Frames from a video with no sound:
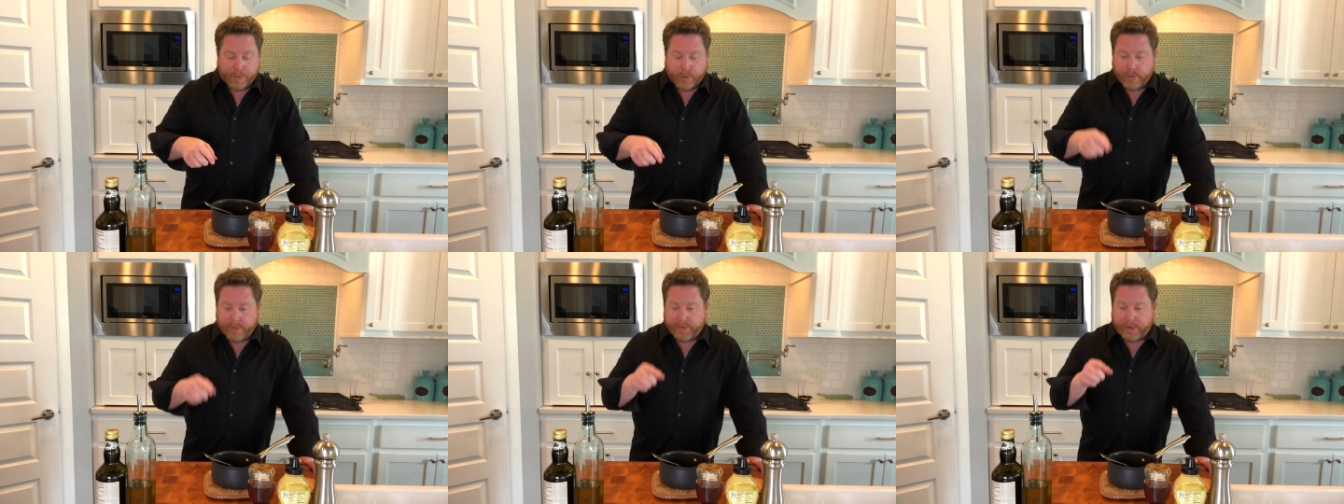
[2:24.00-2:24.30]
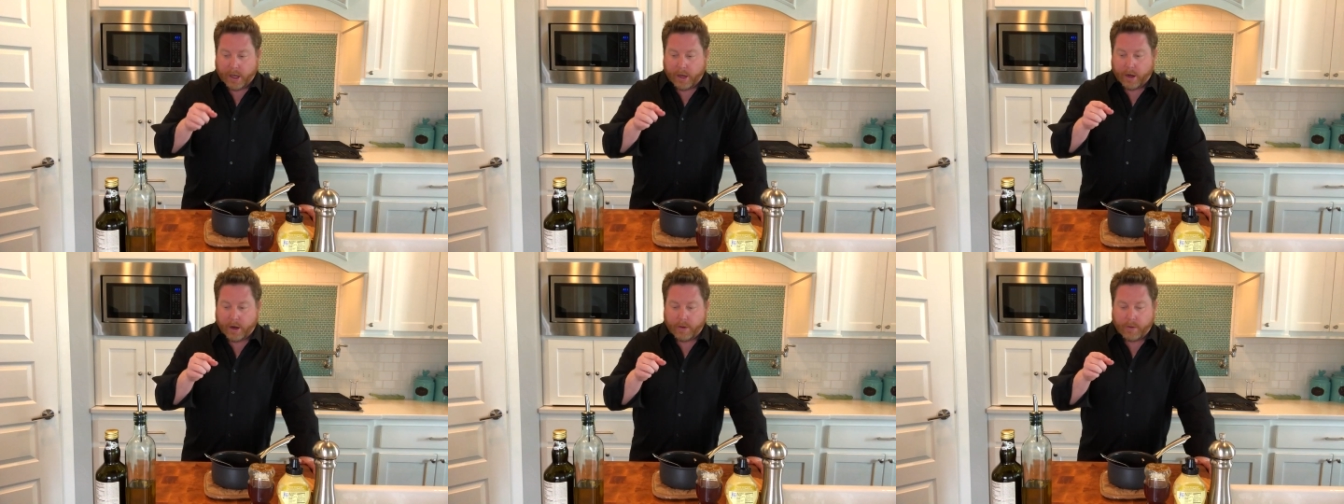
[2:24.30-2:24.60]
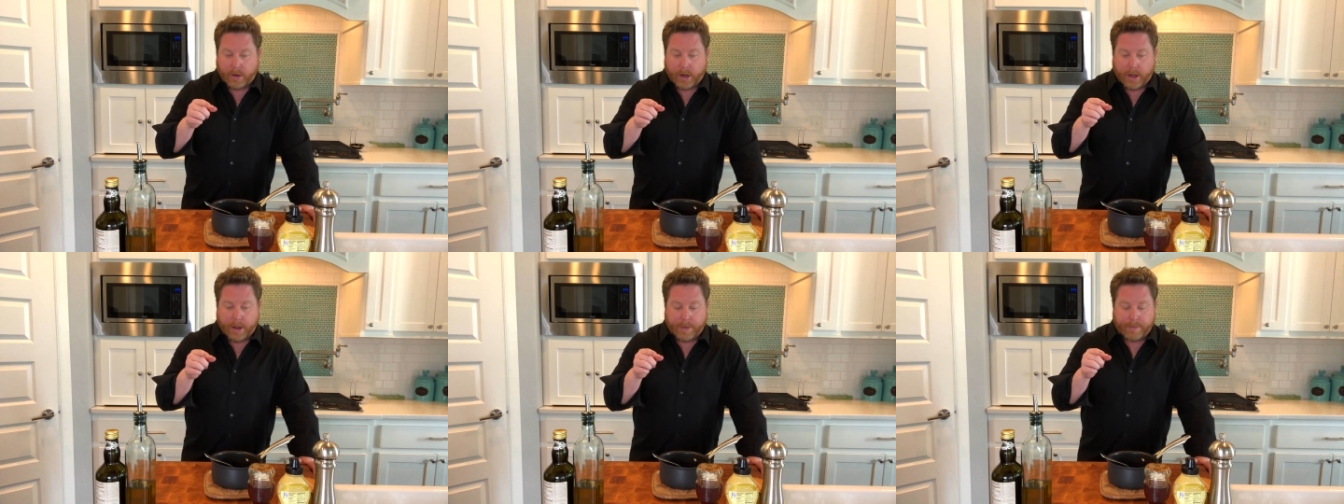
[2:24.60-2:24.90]
We've got our
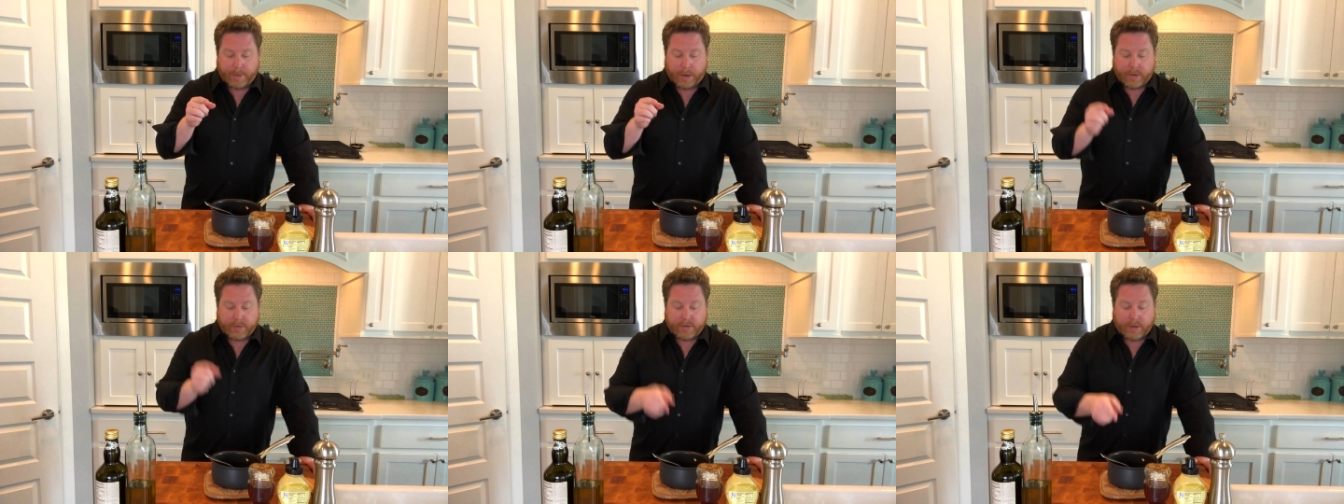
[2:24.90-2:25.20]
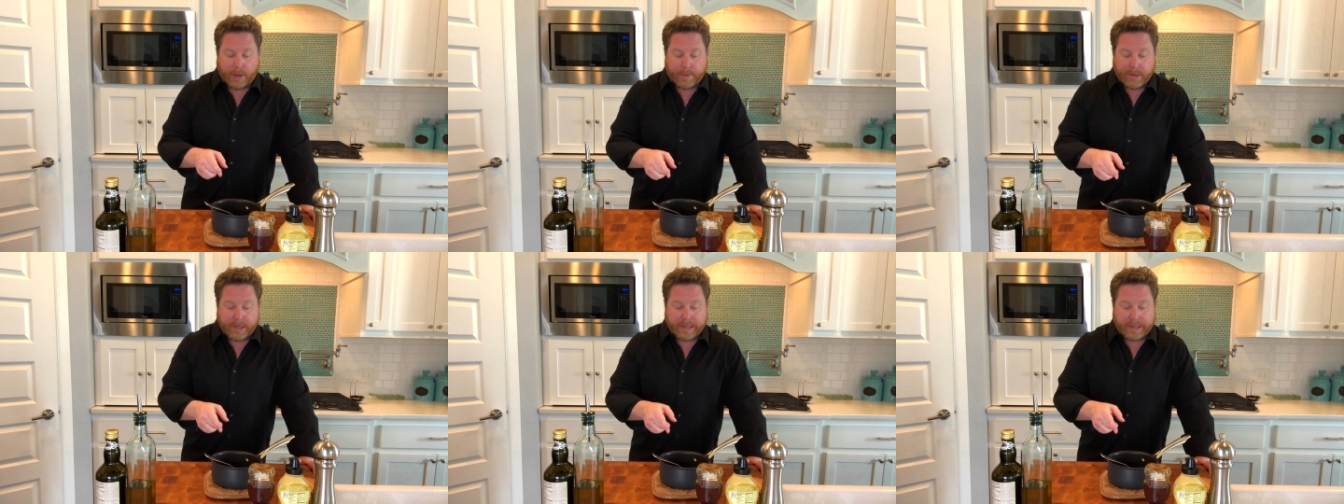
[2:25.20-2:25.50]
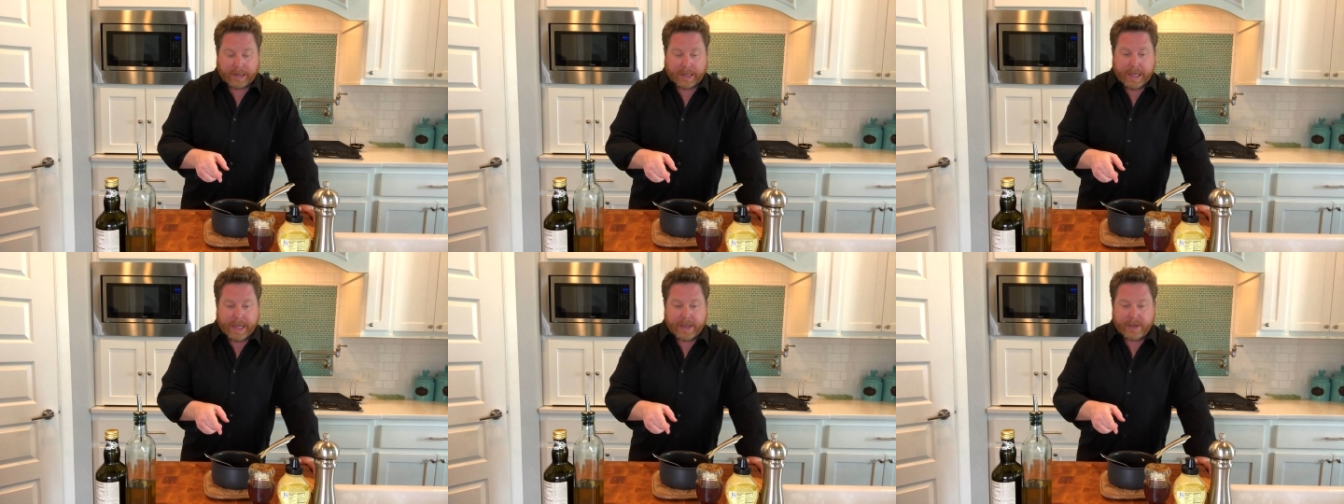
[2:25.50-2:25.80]
balsamic
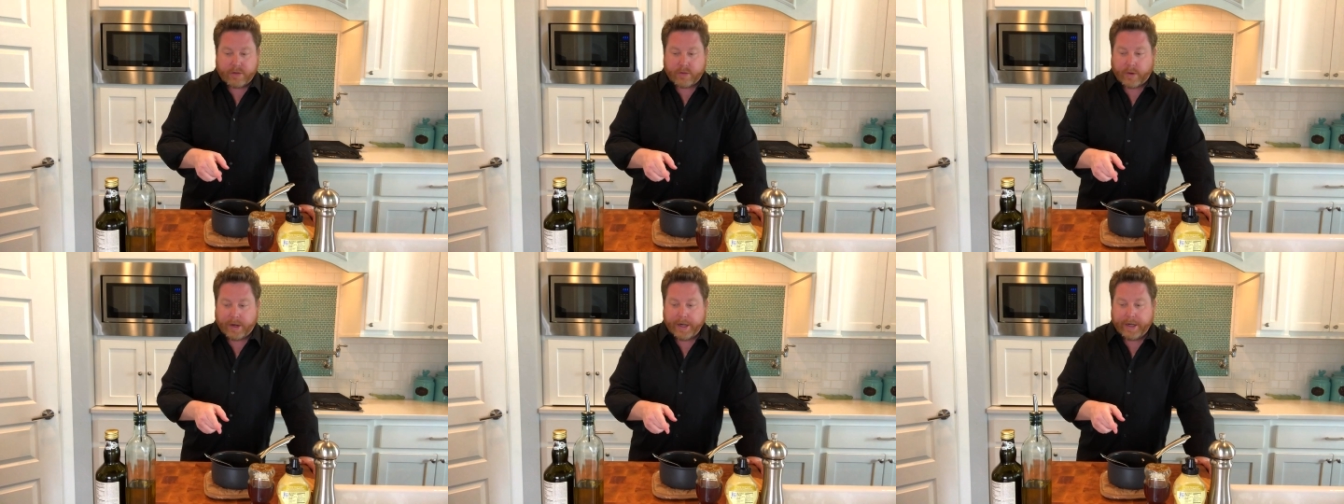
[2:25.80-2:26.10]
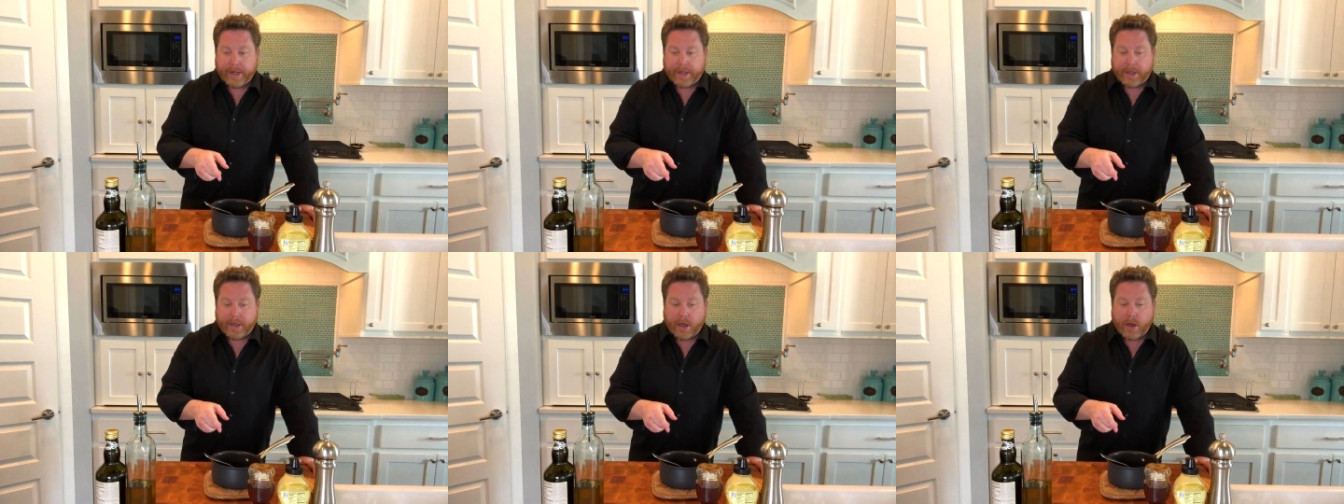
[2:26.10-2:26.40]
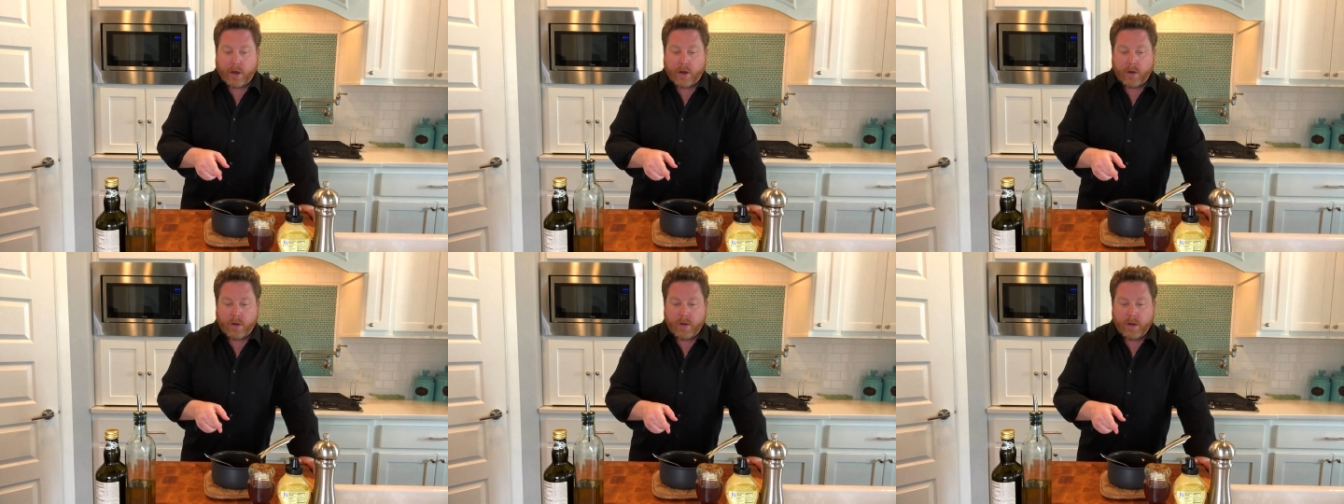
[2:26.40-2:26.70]
glaze ready to
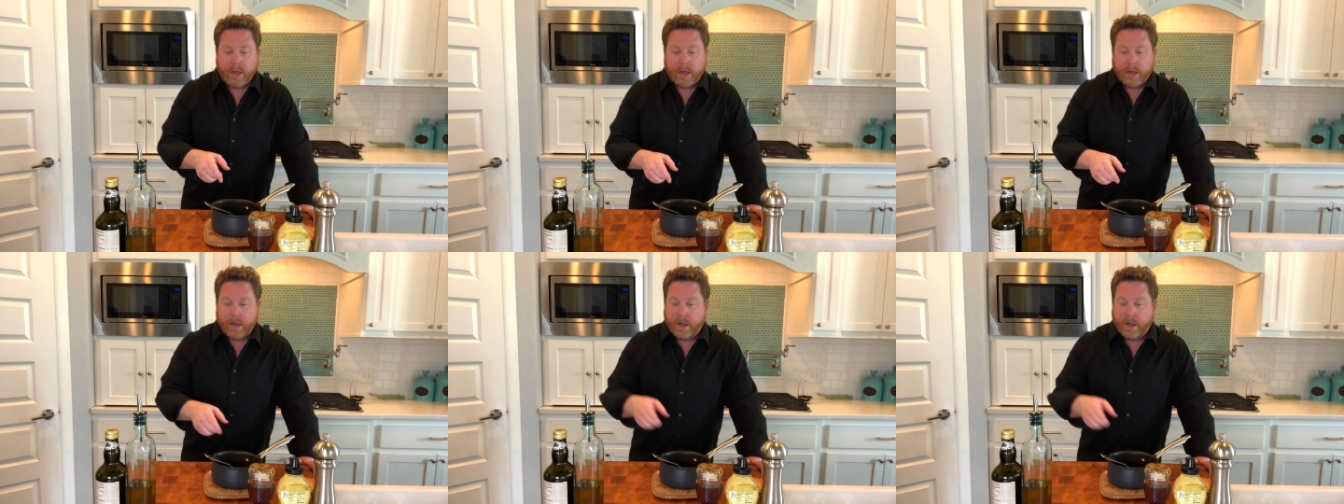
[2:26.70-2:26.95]
go.